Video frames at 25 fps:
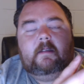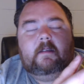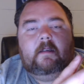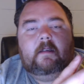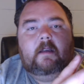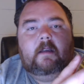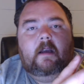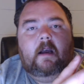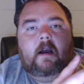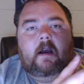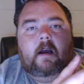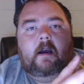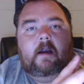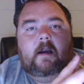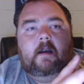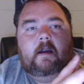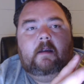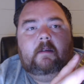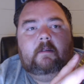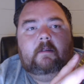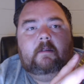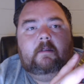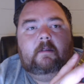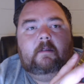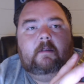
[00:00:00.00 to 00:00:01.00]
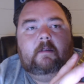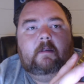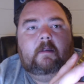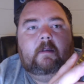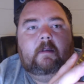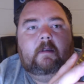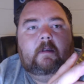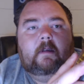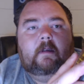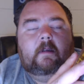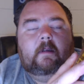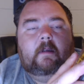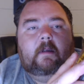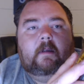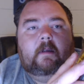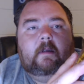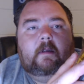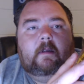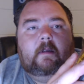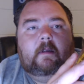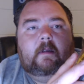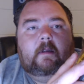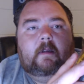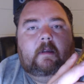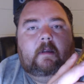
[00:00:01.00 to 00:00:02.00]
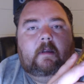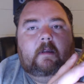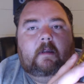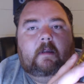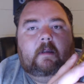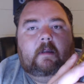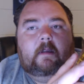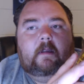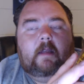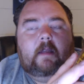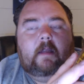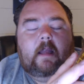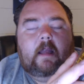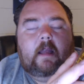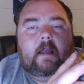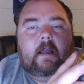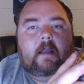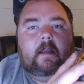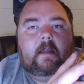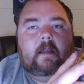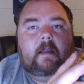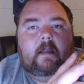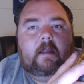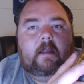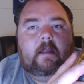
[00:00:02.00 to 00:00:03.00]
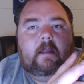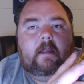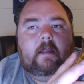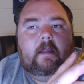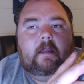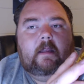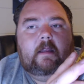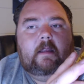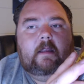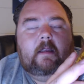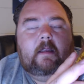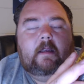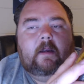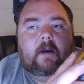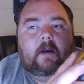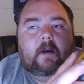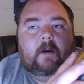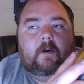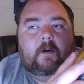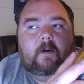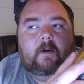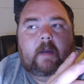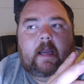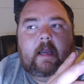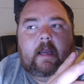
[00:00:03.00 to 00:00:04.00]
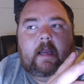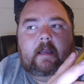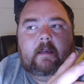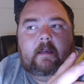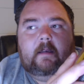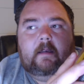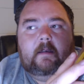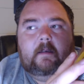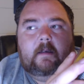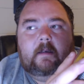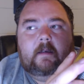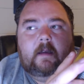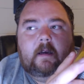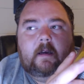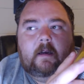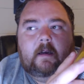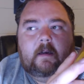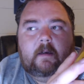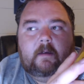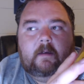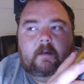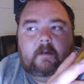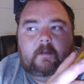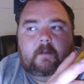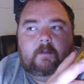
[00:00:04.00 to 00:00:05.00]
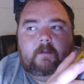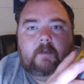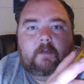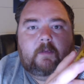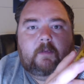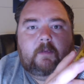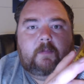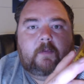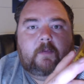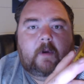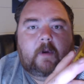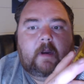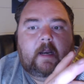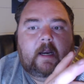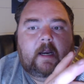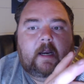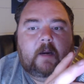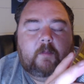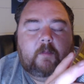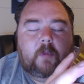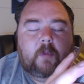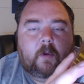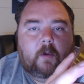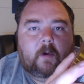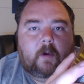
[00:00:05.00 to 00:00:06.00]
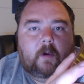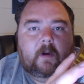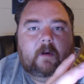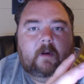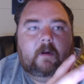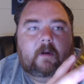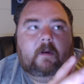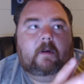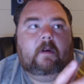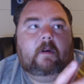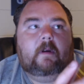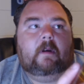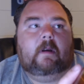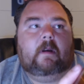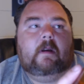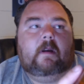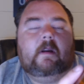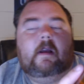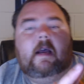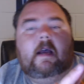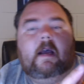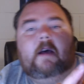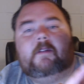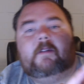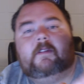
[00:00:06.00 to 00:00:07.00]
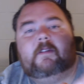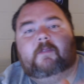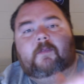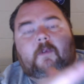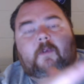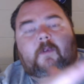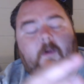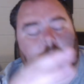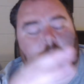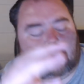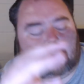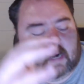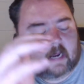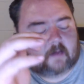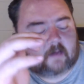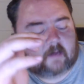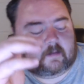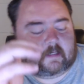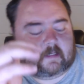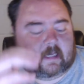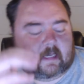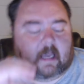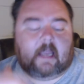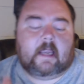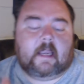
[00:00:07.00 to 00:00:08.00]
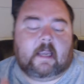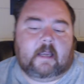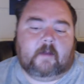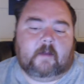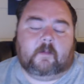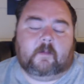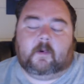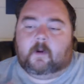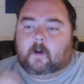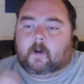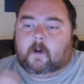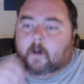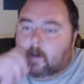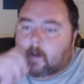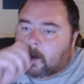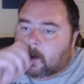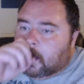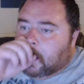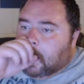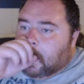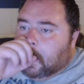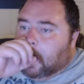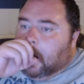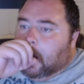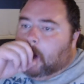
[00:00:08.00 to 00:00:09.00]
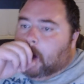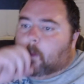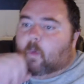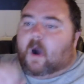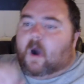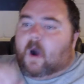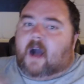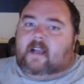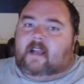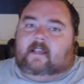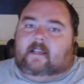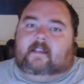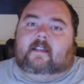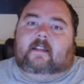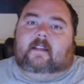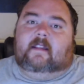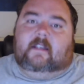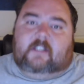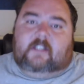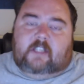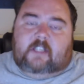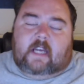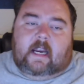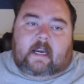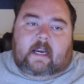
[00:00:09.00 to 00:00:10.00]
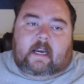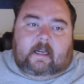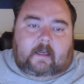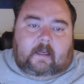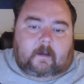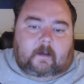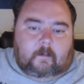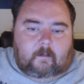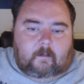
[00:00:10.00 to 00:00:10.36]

you know, at Riverfront Airport, out for a Browns game, or walking to the Jake,